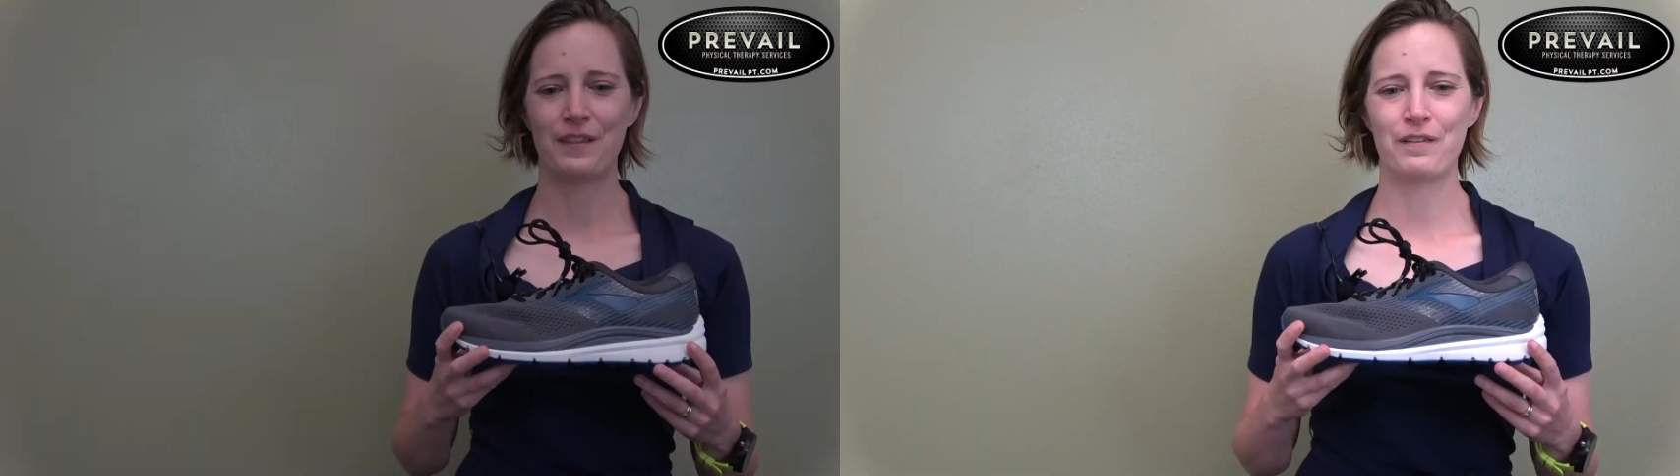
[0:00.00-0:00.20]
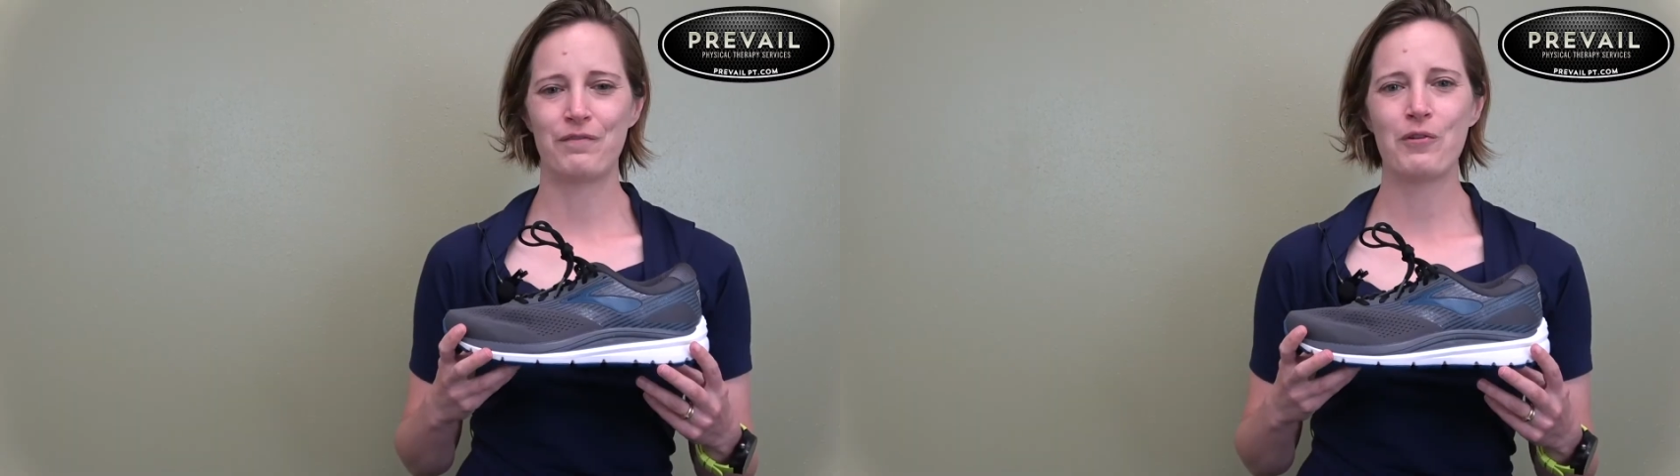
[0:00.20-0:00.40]

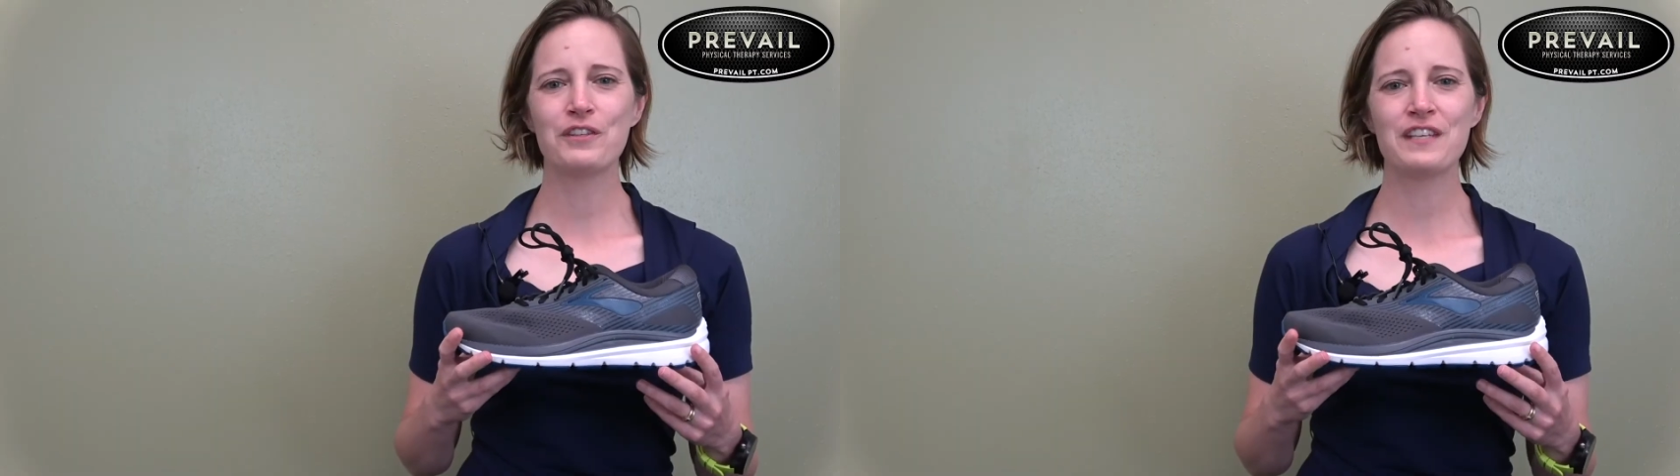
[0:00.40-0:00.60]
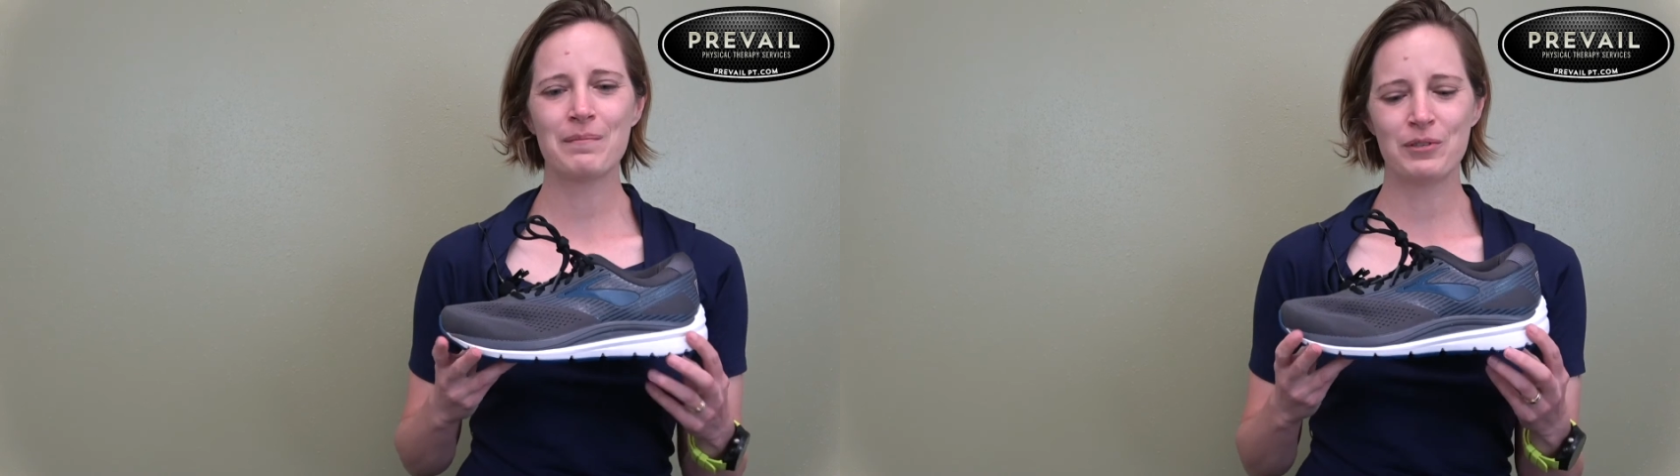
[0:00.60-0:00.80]
The
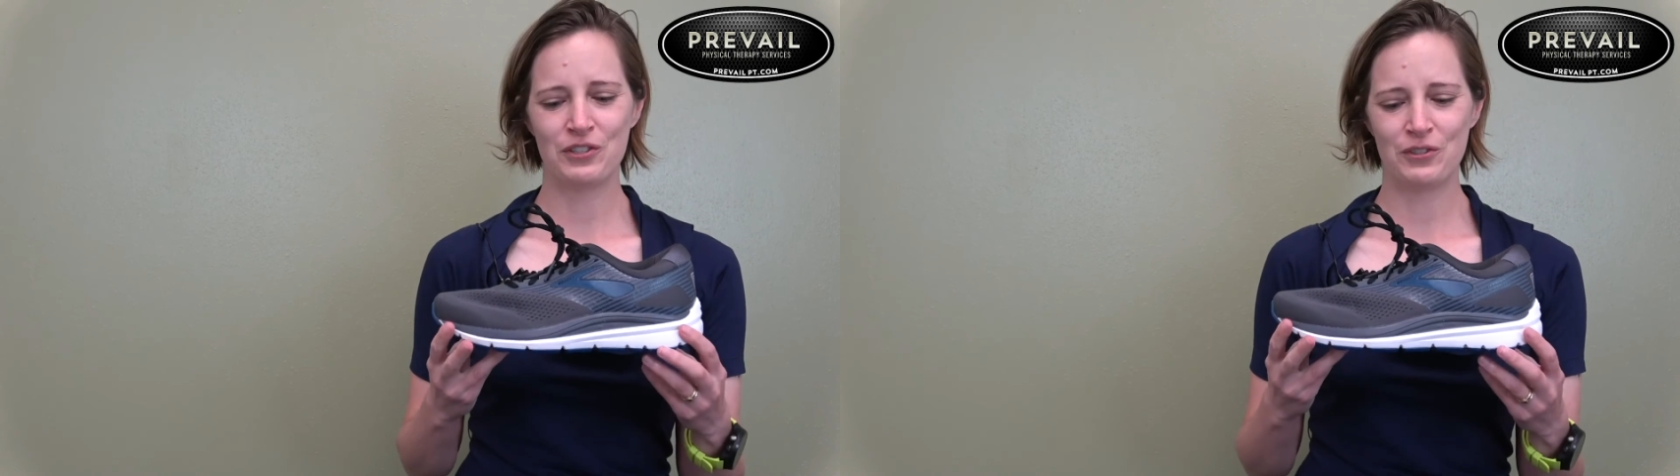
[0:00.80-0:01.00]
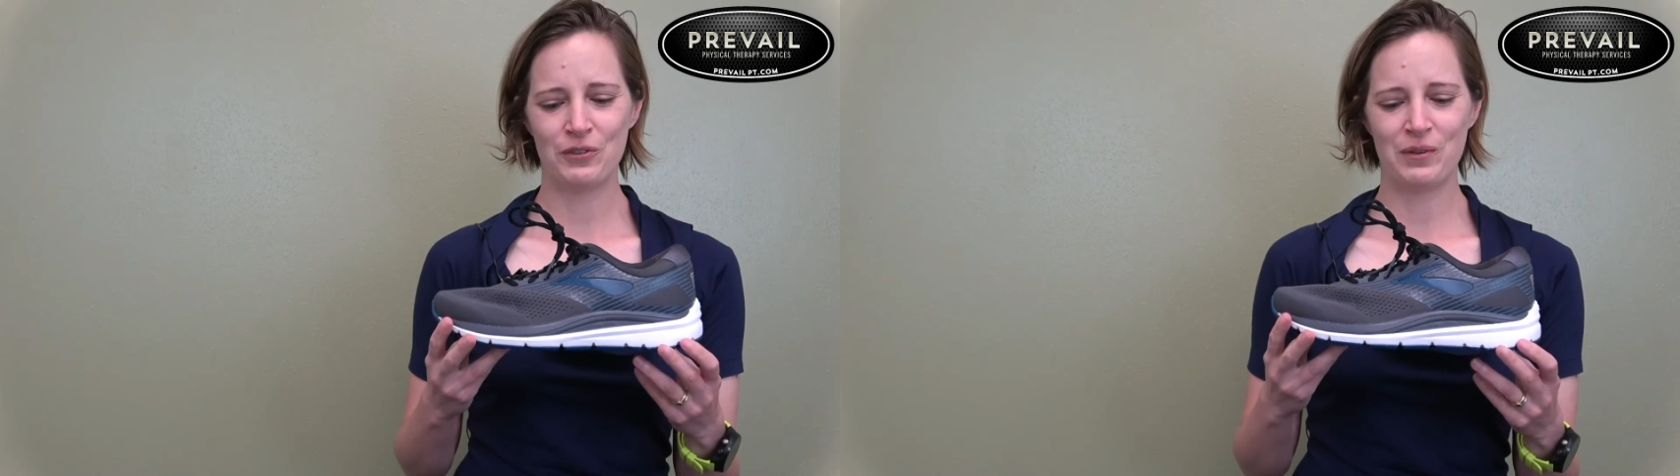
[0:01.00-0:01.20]
fourth type of
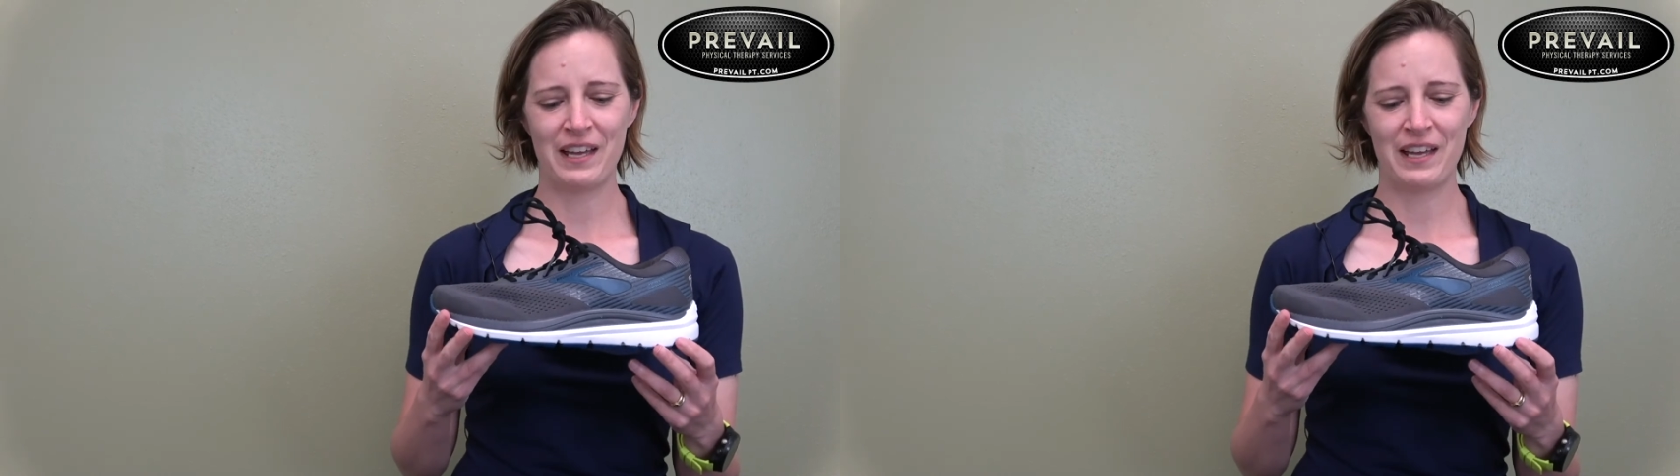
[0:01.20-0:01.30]
shoe that we